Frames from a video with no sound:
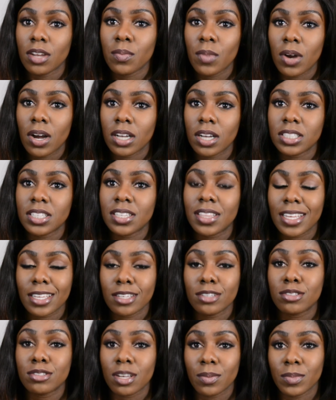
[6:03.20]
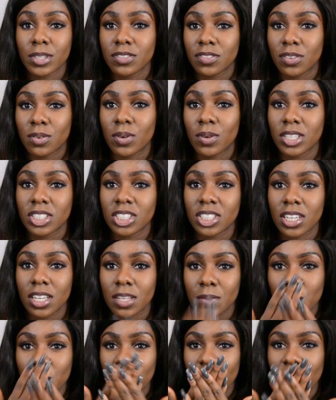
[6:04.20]
much. Thank you so much for
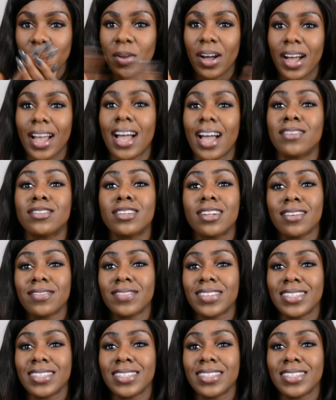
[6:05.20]
watching. Bye. Have a lovely